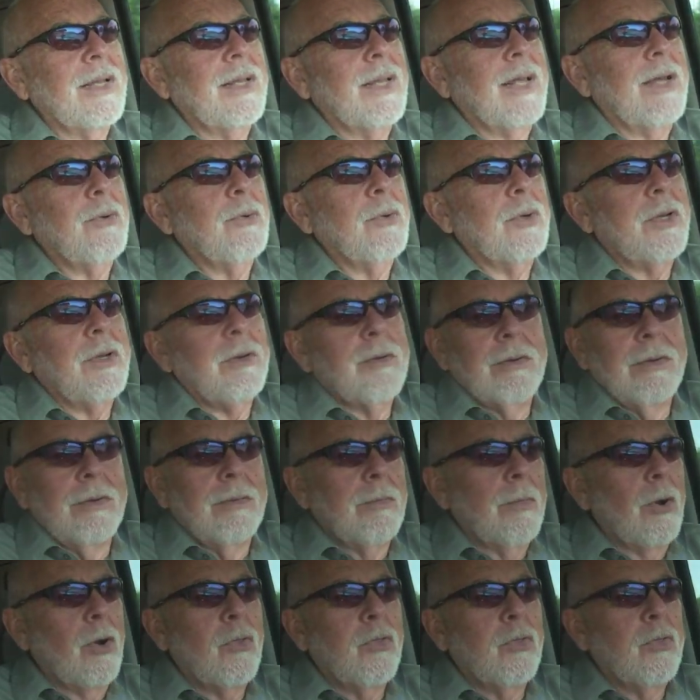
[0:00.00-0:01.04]
and they would,
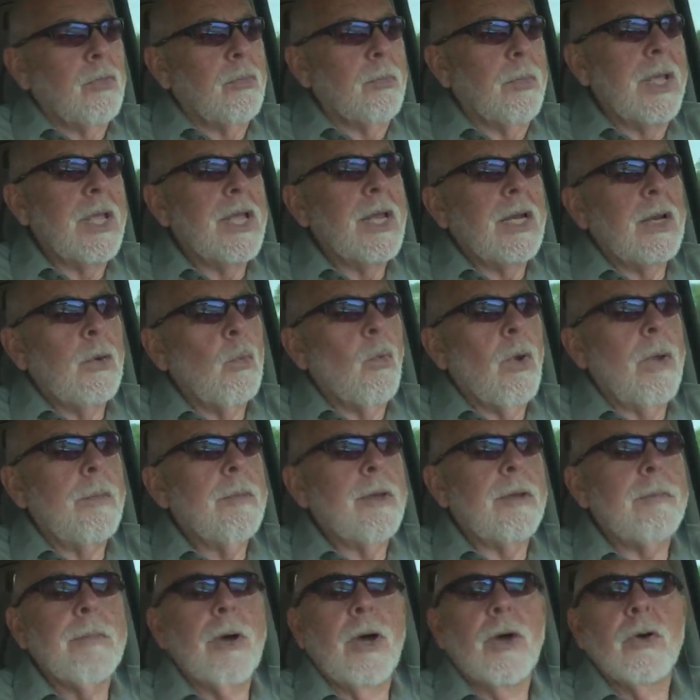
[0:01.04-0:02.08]
both men and
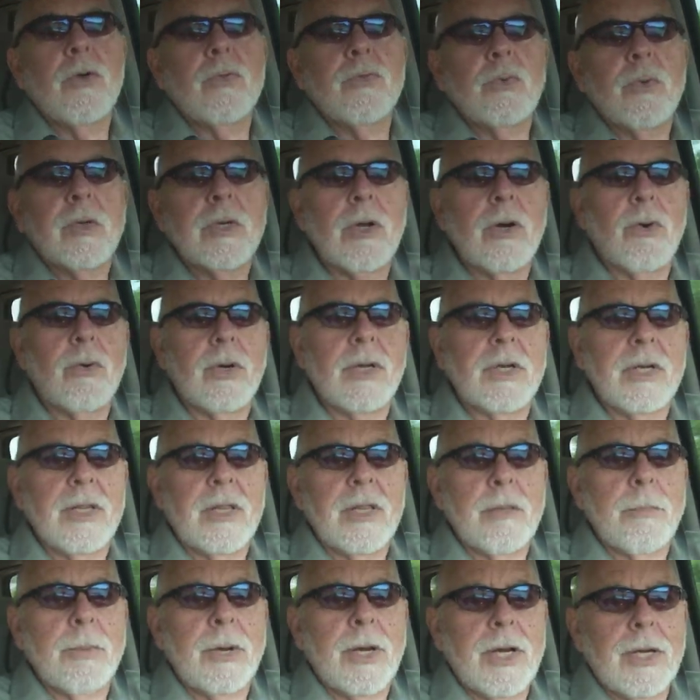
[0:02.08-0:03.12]
women both, would go into
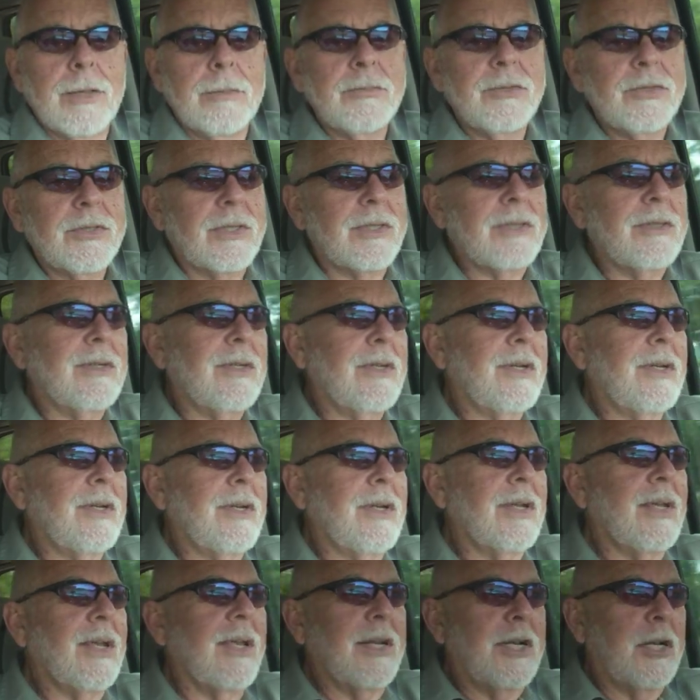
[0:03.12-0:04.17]
the pubs and
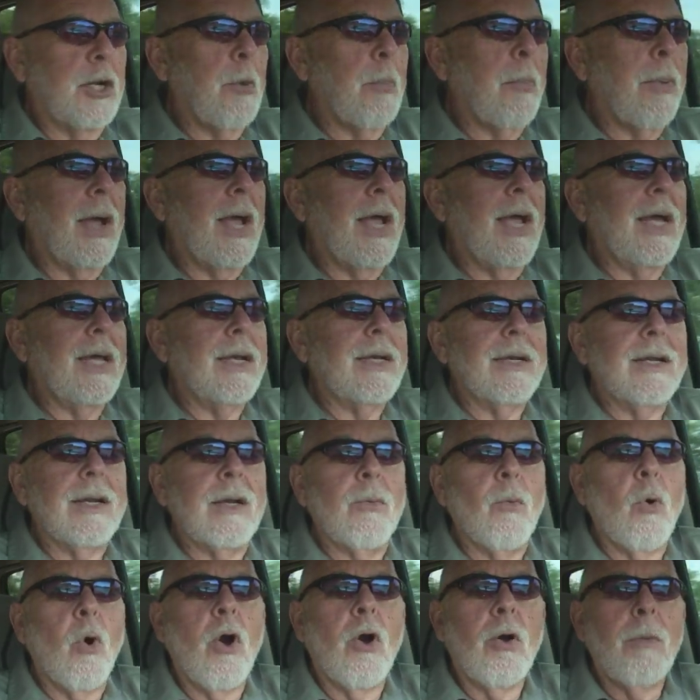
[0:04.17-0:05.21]
get their pint
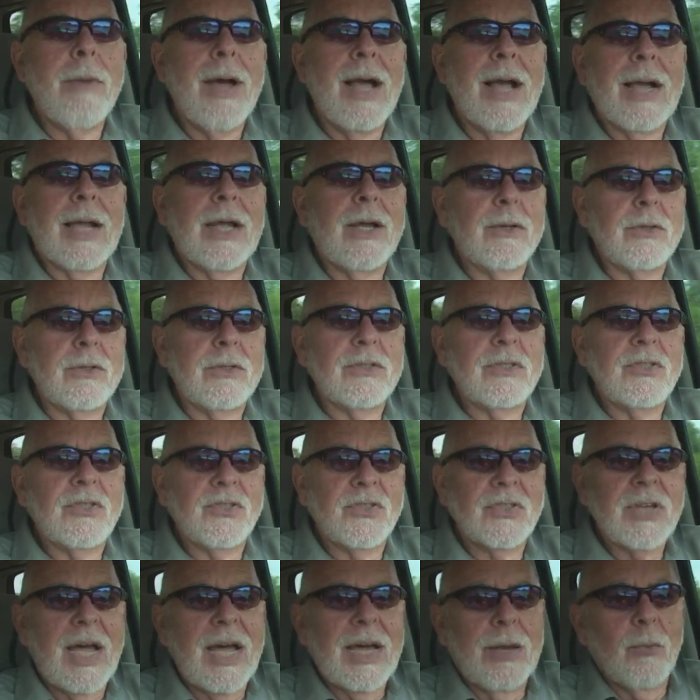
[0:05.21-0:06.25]
and walk back out on the
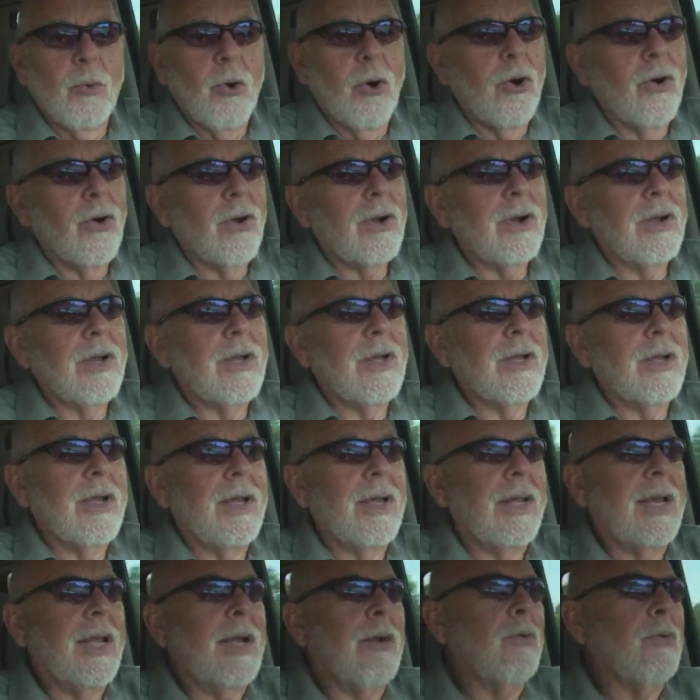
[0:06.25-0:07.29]
sidewalk,
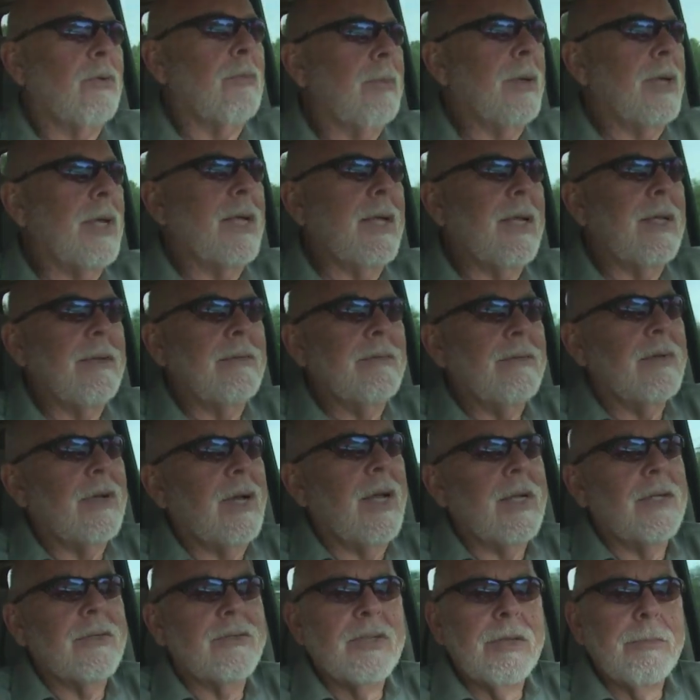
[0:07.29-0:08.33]
and there would be
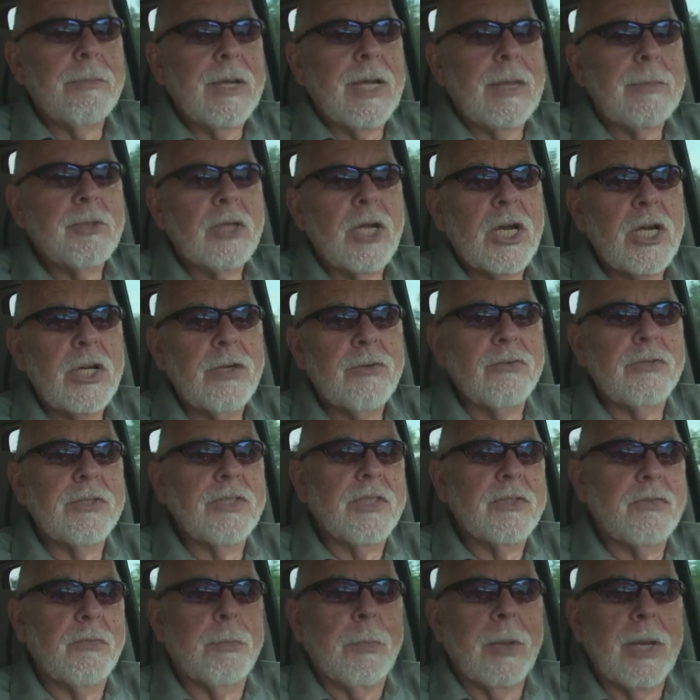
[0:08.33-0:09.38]
sometimes
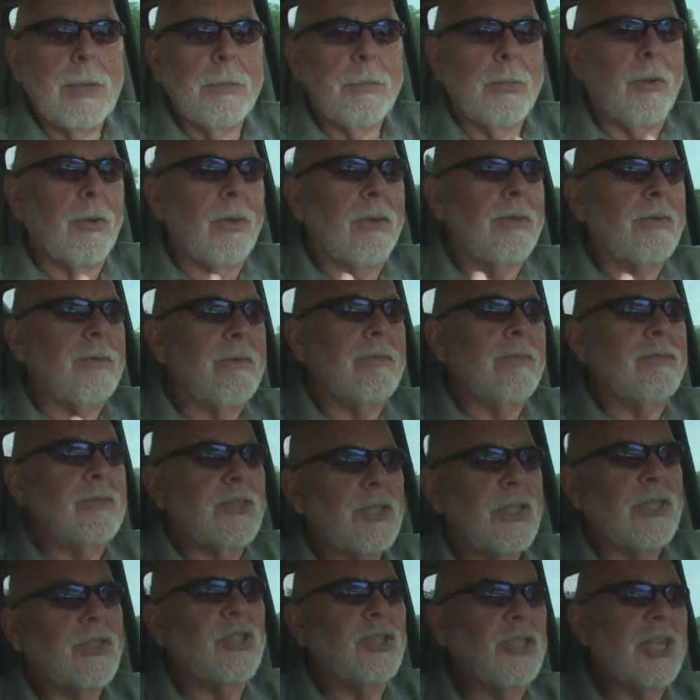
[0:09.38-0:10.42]
hundreds of people
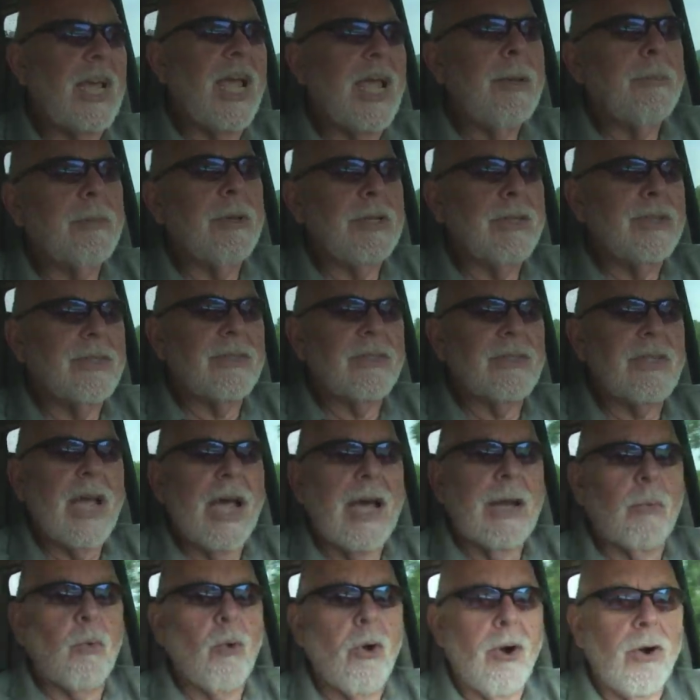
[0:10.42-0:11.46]
just jamming the
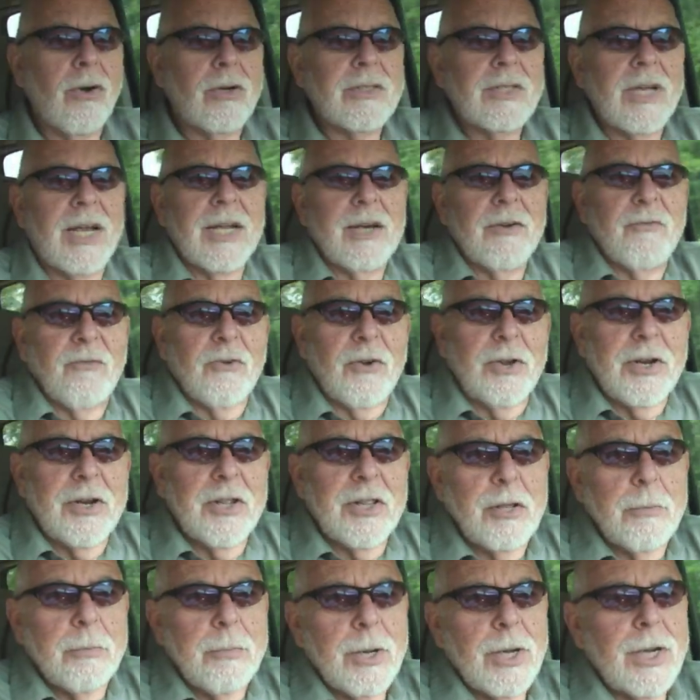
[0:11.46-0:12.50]
sidewalks out in front
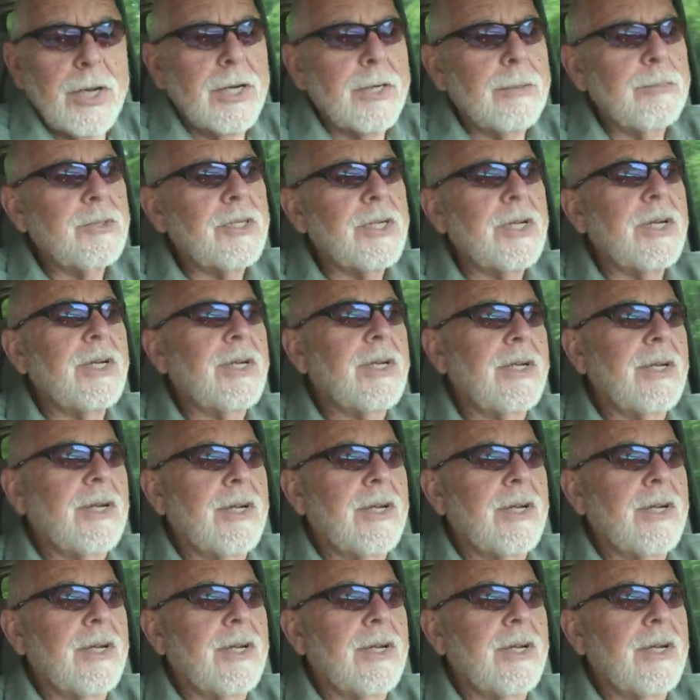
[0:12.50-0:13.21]
of the pubs,